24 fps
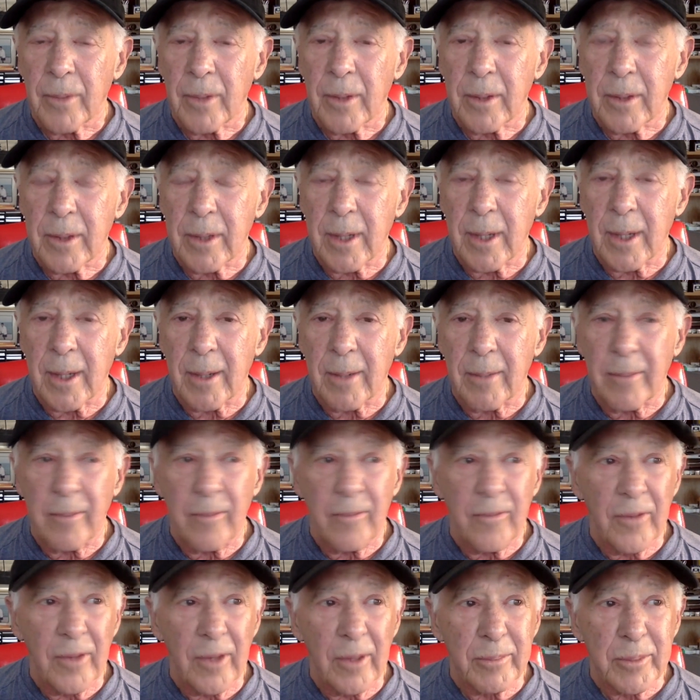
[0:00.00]
Yeah,
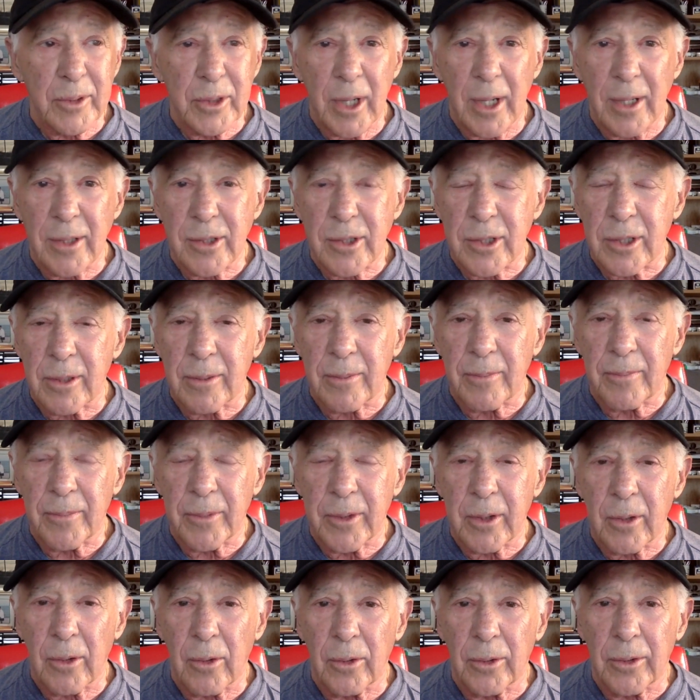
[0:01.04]
Philip Johnson,
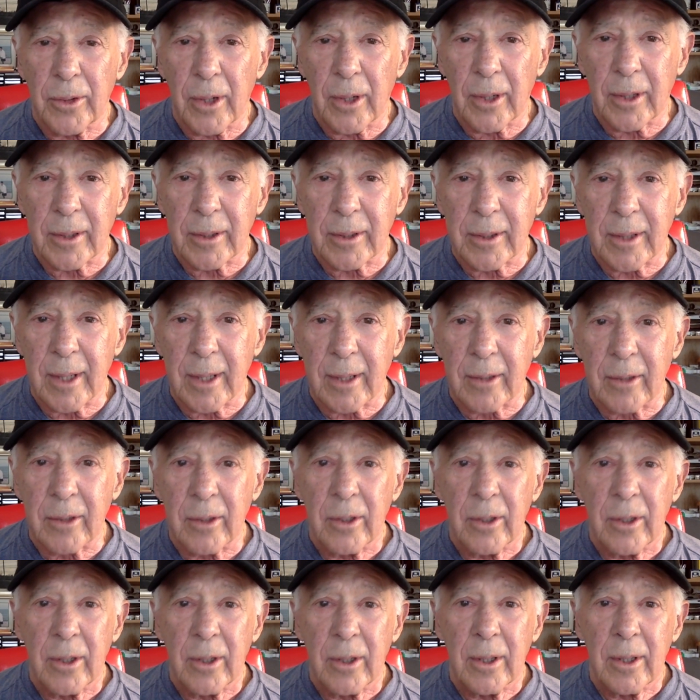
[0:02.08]
the old architect
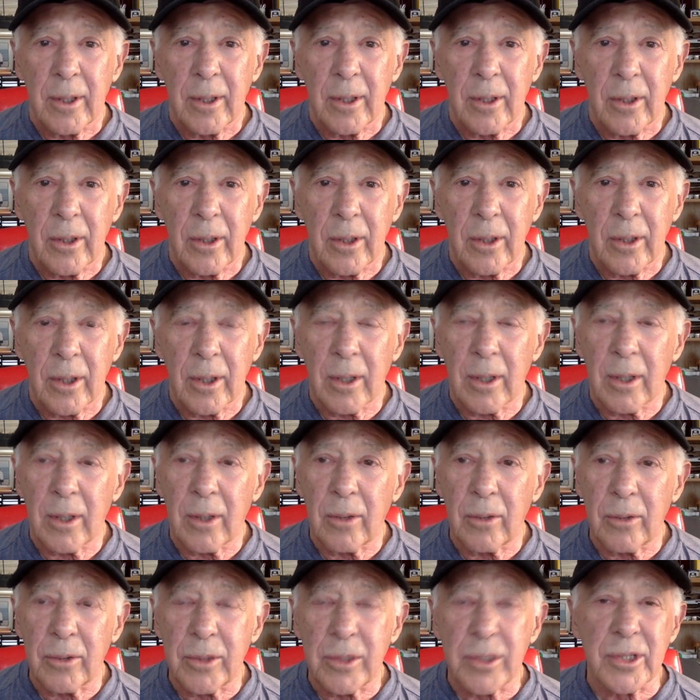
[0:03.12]

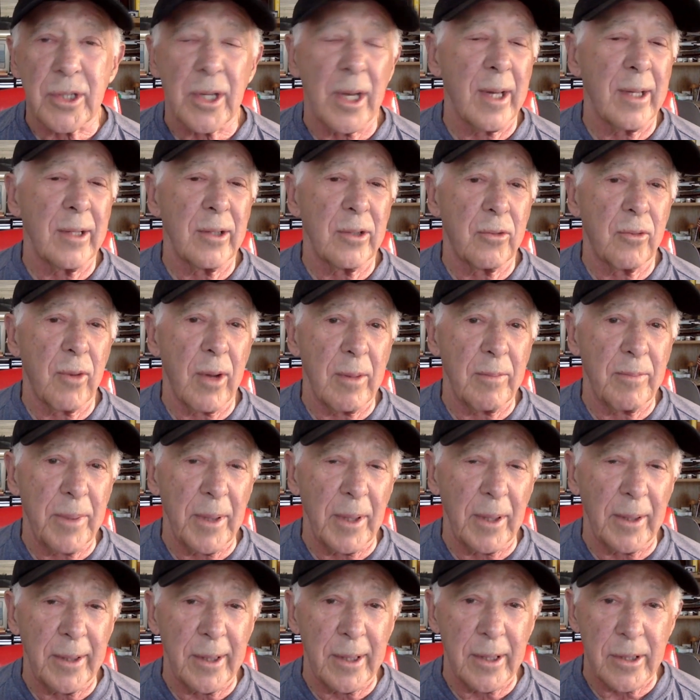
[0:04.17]
who designed great
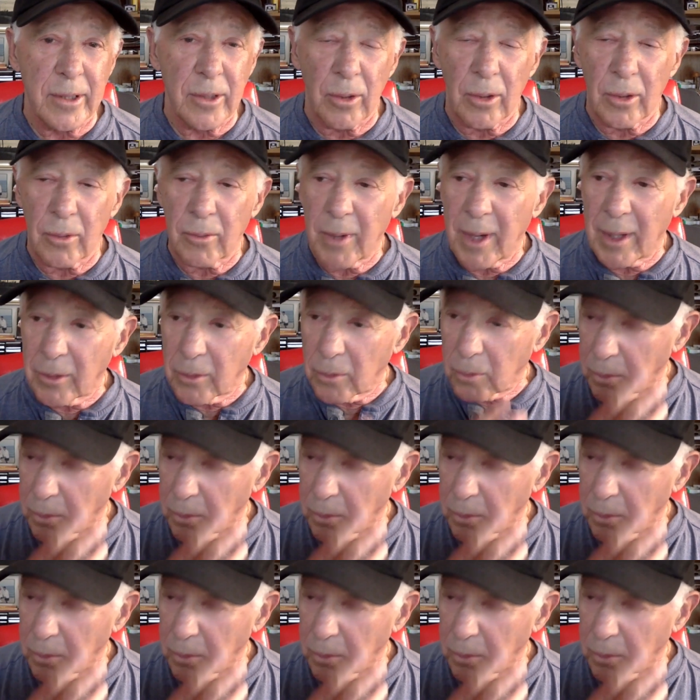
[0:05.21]
buildings all around the